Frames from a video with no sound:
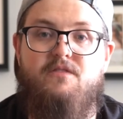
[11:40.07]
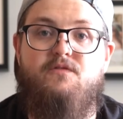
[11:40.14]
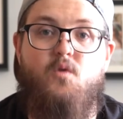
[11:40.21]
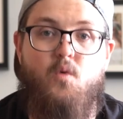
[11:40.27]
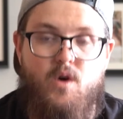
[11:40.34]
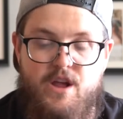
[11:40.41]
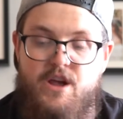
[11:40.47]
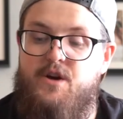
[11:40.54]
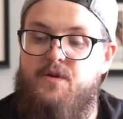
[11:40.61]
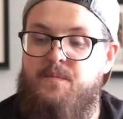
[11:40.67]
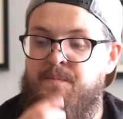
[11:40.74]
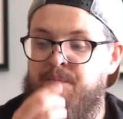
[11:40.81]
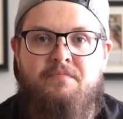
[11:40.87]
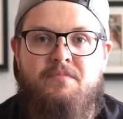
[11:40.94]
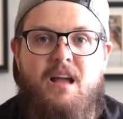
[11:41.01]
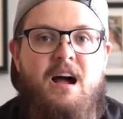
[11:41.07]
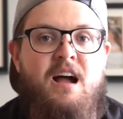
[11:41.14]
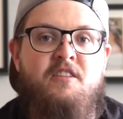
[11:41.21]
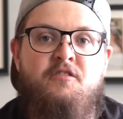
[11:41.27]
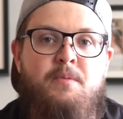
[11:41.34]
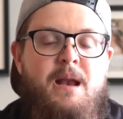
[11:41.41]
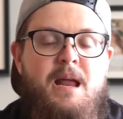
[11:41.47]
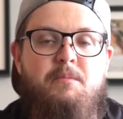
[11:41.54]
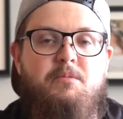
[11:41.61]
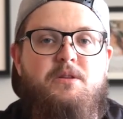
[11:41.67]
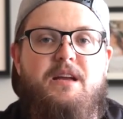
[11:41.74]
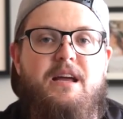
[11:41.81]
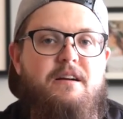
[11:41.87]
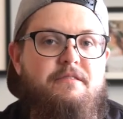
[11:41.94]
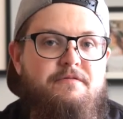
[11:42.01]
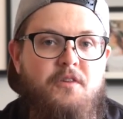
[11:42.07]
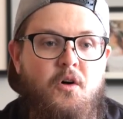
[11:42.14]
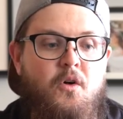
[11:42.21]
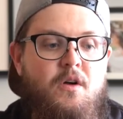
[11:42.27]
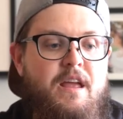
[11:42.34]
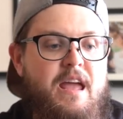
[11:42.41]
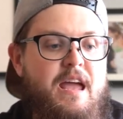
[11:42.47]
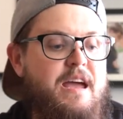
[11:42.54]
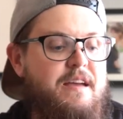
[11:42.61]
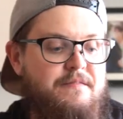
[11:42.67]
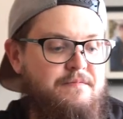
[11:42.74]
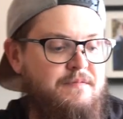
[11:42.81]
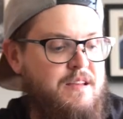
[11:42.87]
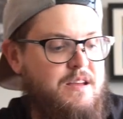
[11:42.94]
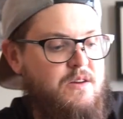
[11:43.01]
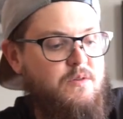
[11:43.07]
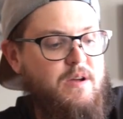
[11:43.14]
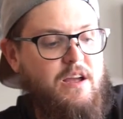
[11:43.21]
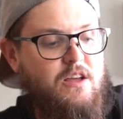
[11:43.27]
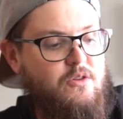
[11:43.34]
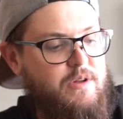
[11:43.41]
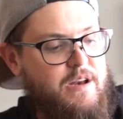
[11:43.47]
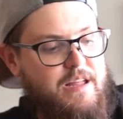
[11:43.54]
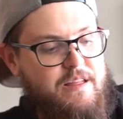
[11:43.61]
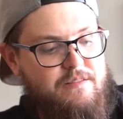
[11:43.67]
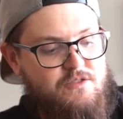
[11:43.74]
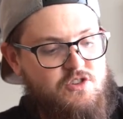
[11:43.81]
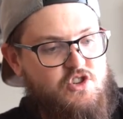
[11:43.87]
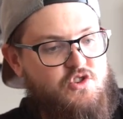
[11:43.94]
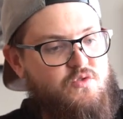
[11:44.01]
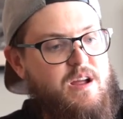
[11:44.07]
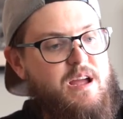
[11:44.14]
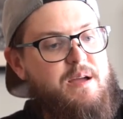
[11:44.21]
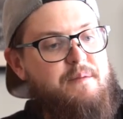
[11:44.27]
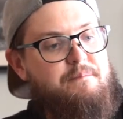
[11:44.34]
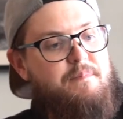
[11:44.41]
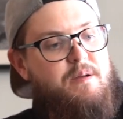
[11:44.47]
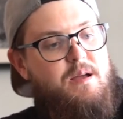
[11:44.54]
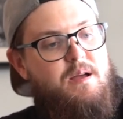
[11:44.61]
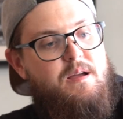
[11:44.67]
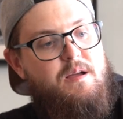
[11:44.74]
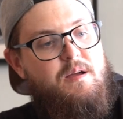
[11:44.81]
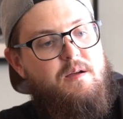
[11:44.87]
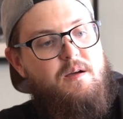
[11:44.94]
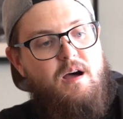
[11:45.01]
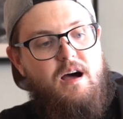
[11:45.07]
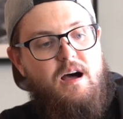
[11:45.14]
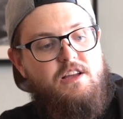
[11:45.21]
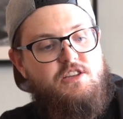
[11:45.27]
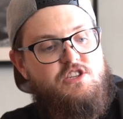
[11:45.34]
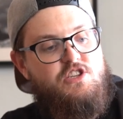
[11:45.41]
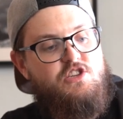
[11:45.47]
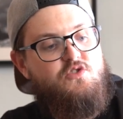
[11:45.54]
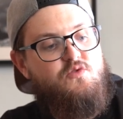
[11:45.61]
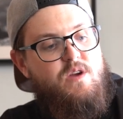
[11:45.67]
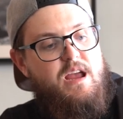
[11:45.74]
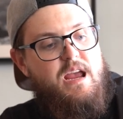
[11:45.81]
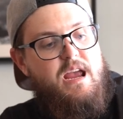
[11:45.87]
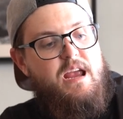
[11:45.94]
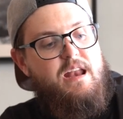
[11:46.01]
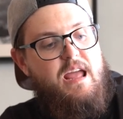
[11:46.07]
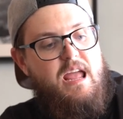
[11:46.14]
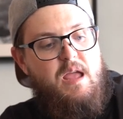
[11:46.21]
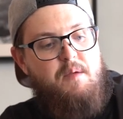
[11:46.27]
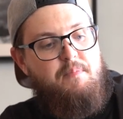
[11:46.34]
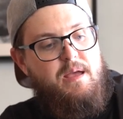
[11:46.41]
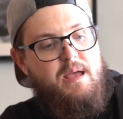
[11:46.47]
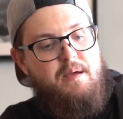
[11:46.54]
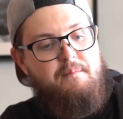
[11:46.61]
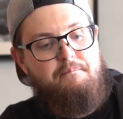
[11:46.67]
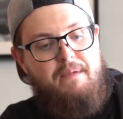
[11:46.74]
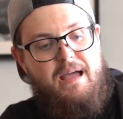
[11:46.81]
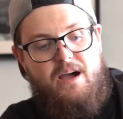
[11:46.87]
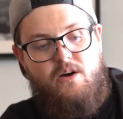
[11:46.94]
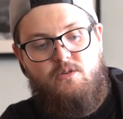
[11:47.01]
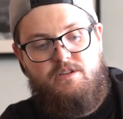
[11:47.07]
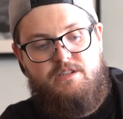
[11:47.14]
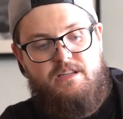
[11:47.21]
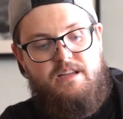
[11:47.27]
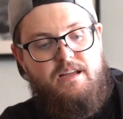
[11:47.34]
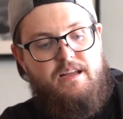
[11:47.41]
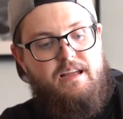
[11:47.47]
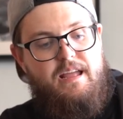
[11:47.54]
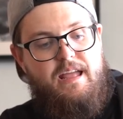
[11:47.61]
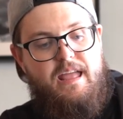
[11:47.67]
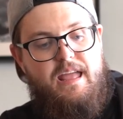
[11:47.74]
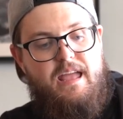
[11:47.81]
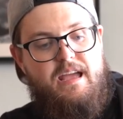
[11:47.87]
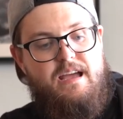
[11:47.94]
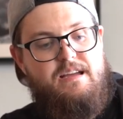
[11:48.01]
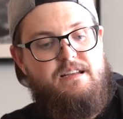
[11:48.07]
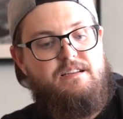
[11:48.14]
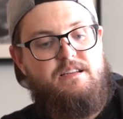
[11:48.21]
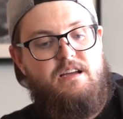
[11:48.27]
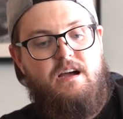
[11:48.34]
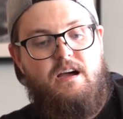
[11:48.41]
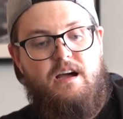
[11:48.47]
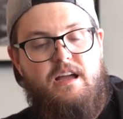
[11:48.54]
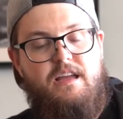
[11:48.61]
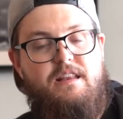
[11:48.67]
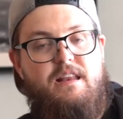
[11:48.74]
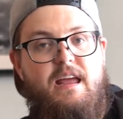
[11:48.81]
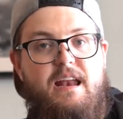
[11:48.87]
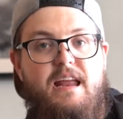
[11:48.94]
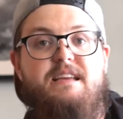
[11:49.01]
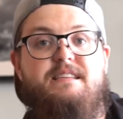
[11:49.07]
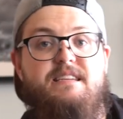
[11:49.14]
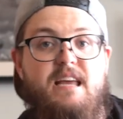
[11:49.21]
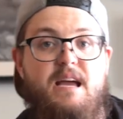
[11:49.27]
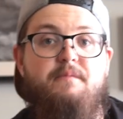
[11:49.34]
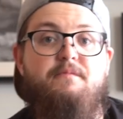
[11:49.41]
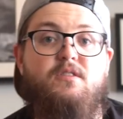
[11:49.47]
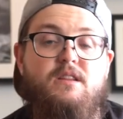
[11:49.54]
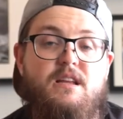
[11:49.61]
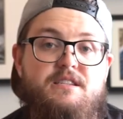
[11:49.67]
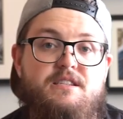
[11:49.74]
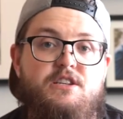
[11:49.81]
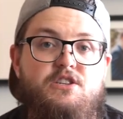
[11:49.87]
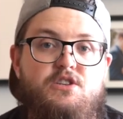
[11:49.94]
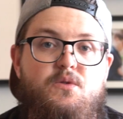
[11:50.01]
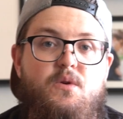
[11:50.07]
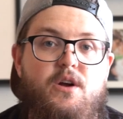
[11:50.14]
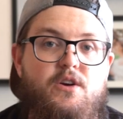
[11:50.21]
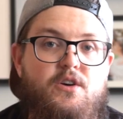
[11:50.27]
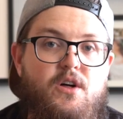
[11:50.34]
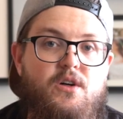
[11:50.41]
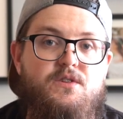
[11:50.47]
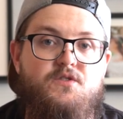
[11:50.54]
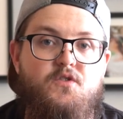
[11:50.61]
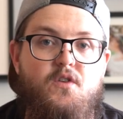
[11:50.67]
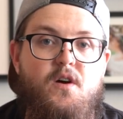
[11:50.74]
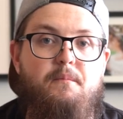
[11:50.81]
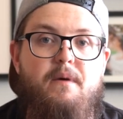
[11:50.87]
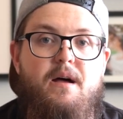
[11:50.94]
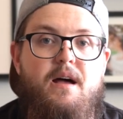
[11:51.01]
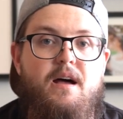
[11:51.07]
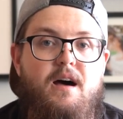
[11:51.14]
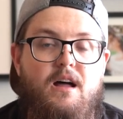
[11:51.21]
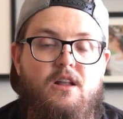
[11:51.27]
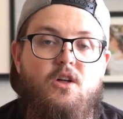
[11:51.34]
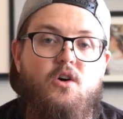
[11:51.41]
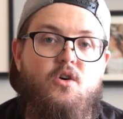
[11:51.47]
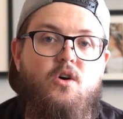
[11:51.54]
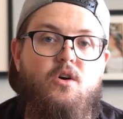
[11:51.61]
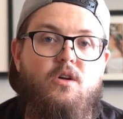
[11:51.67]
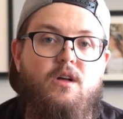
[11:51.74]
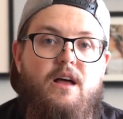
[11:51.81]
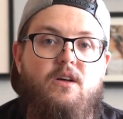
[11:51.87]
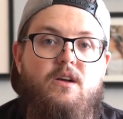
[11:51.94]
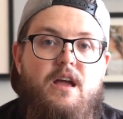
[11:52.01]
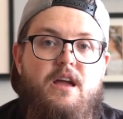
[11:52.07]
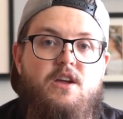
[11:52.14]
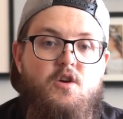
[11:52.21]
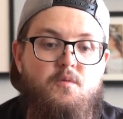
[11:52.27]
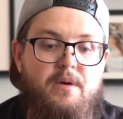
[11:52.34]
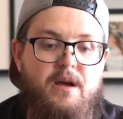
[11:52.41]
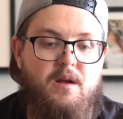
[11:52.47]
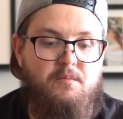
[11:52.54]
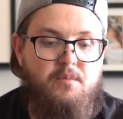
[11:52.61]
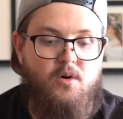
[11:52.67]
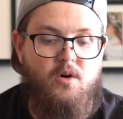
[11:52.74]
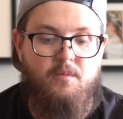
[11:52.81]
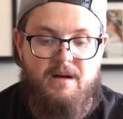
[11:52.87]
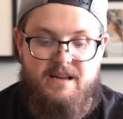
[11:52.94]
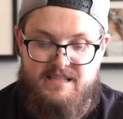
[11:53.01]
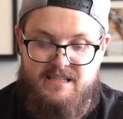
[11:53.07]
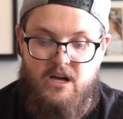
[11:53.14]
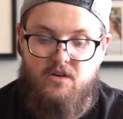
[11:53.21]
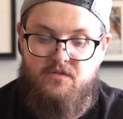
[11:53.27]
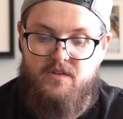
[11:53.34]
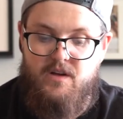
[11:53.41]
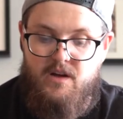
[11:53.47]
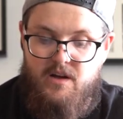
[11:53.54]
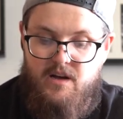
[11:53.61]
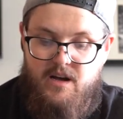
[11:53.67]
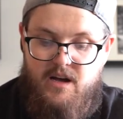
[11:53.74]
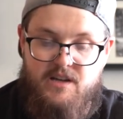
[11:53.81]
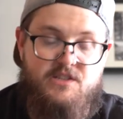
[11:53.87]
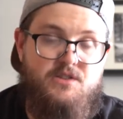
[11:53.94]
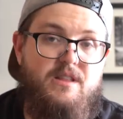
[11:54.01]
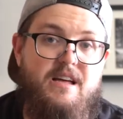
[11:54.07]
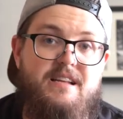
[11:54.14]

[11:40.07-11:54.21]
for you. I've been able to get a full kit, including trim, screen, APIM mount, and an ACM for less than $200 from a local LKQ pick and pull myself. So